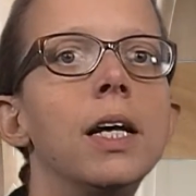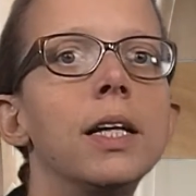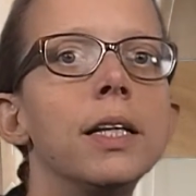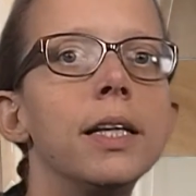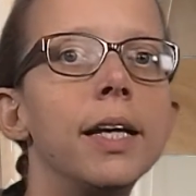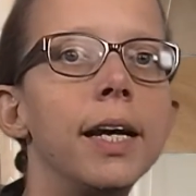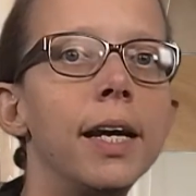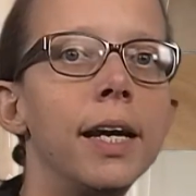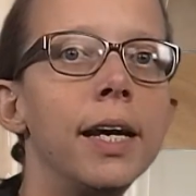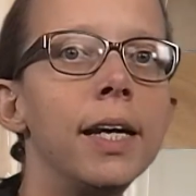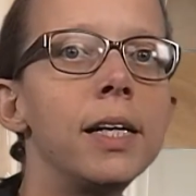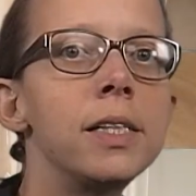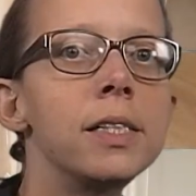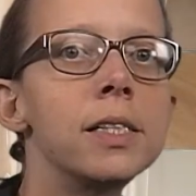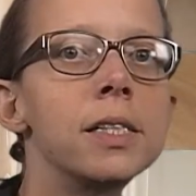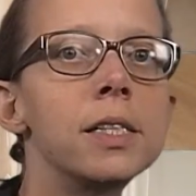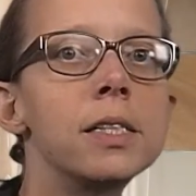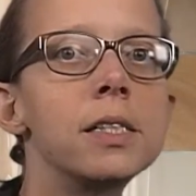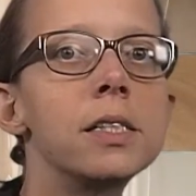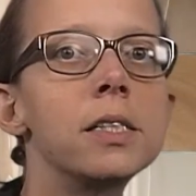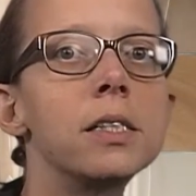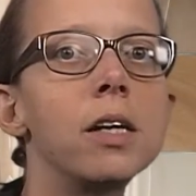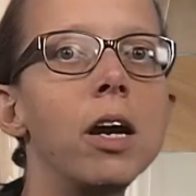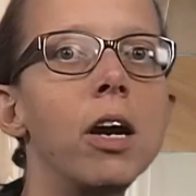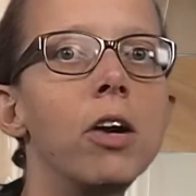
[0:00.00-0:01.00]
The
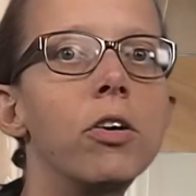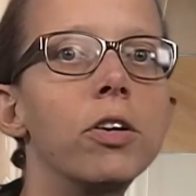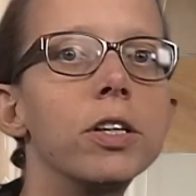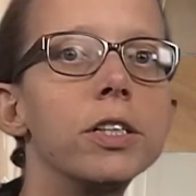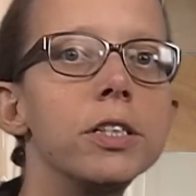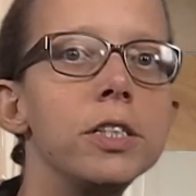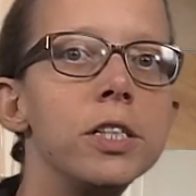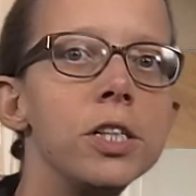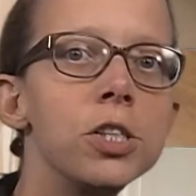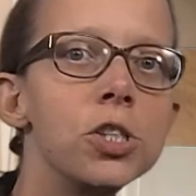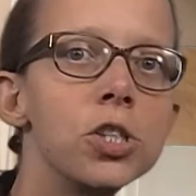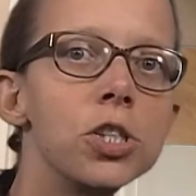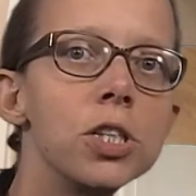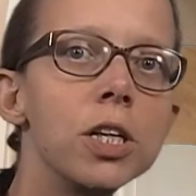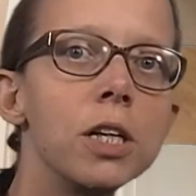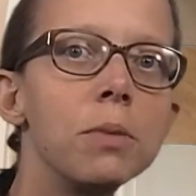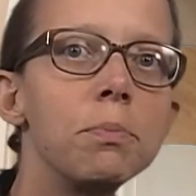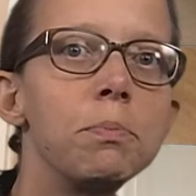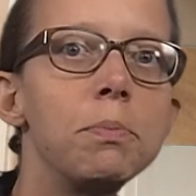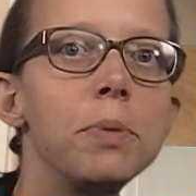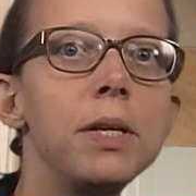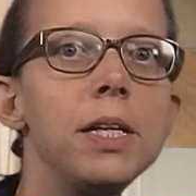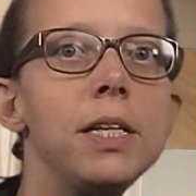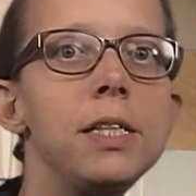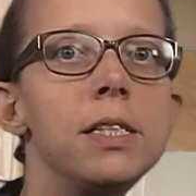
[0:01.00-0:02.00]
x's are
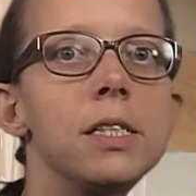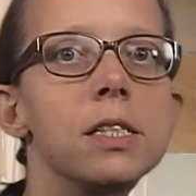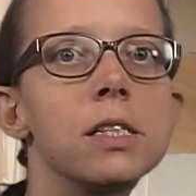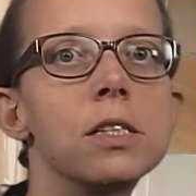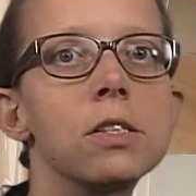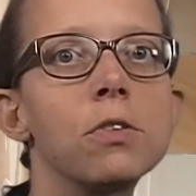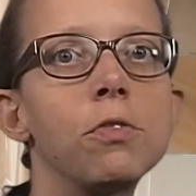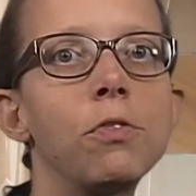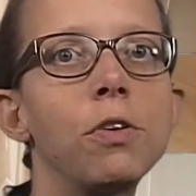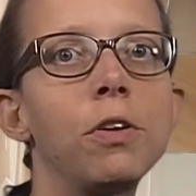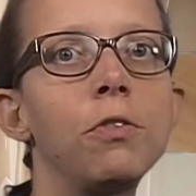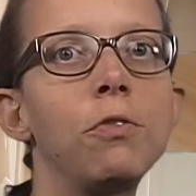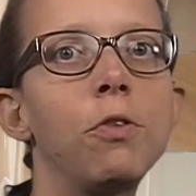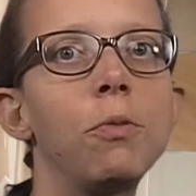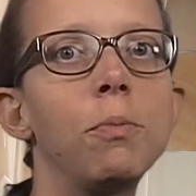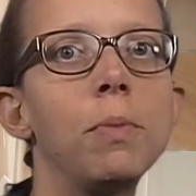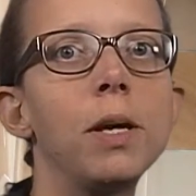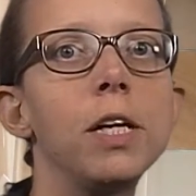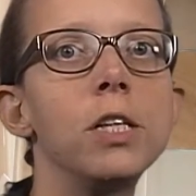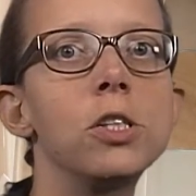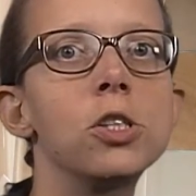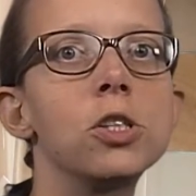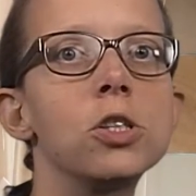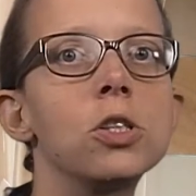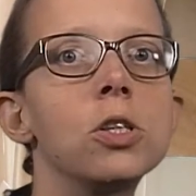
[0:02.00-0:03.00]
additional pieces of
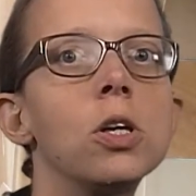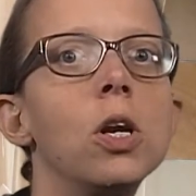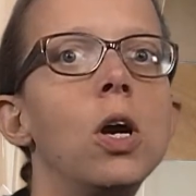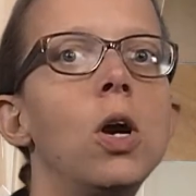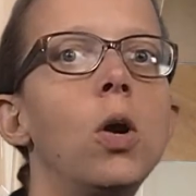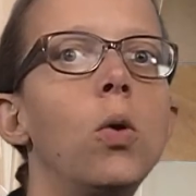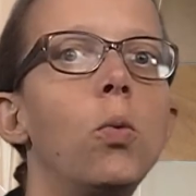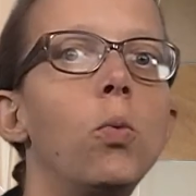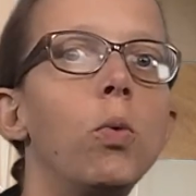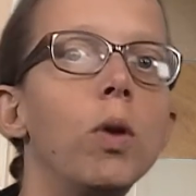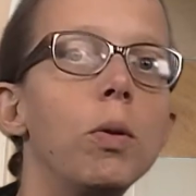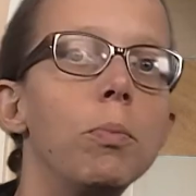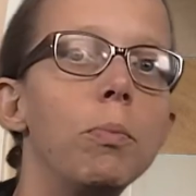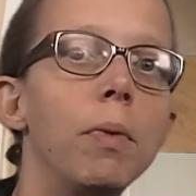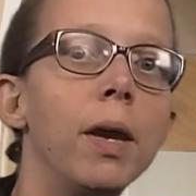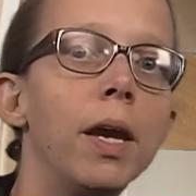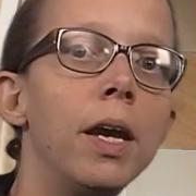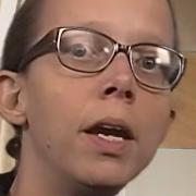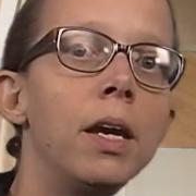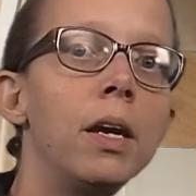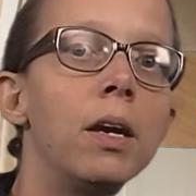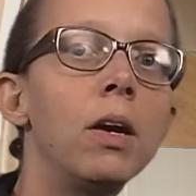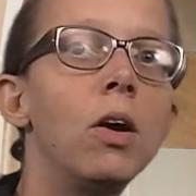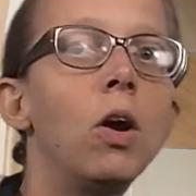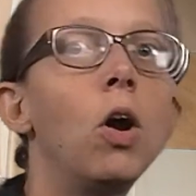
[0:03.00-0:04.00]
information we
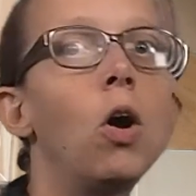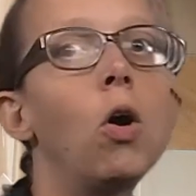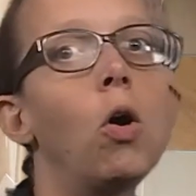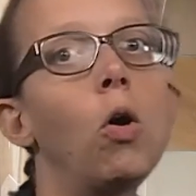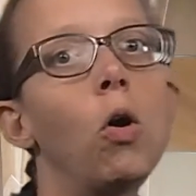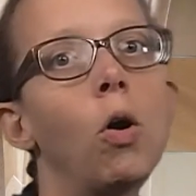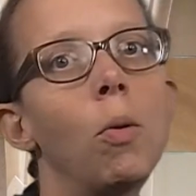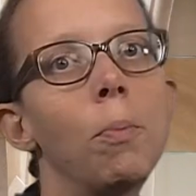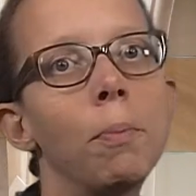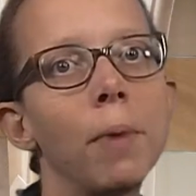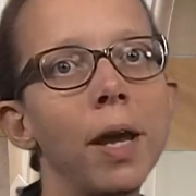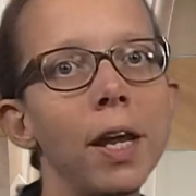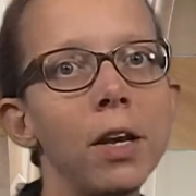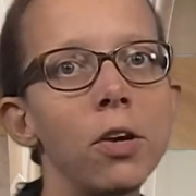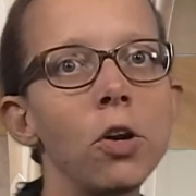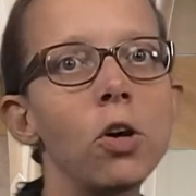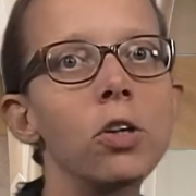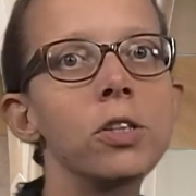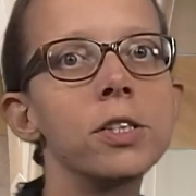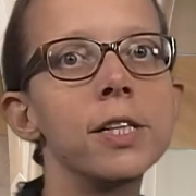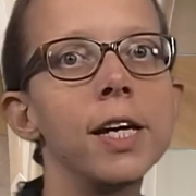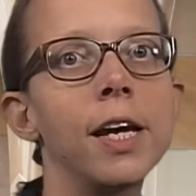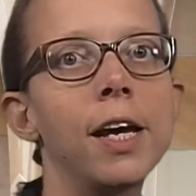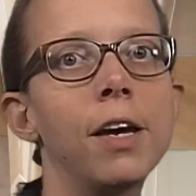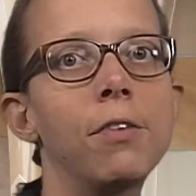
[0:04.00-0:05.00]
may or may
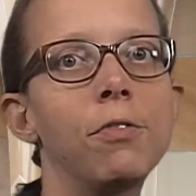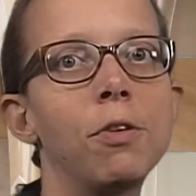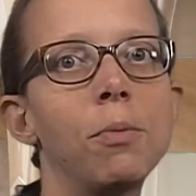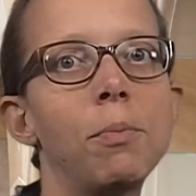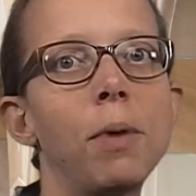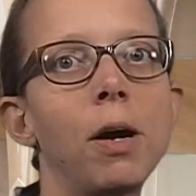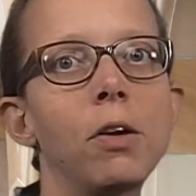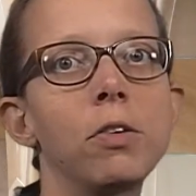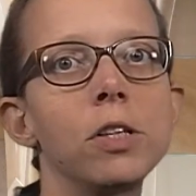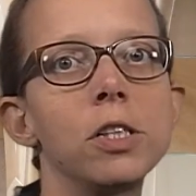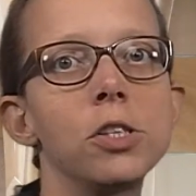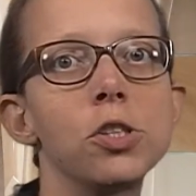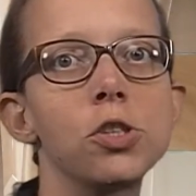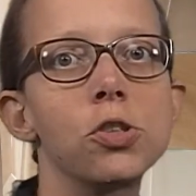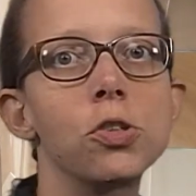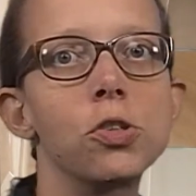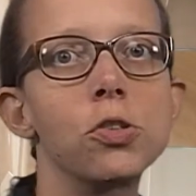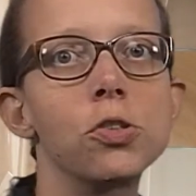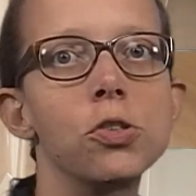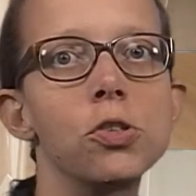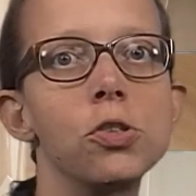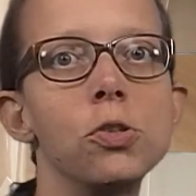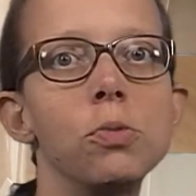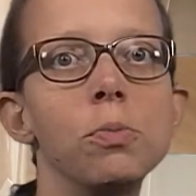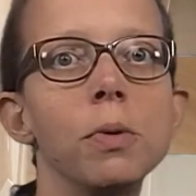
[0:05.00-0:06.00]
not have about each
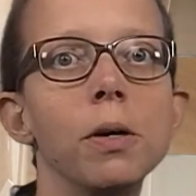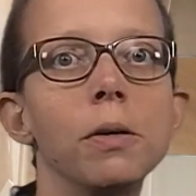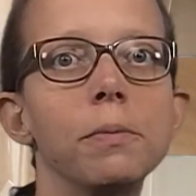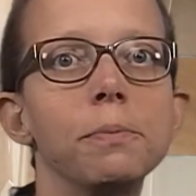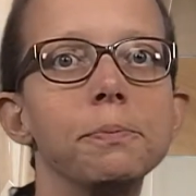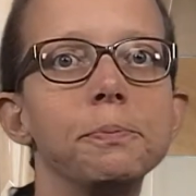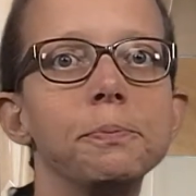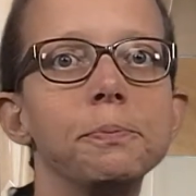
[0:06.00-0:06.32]
consumer.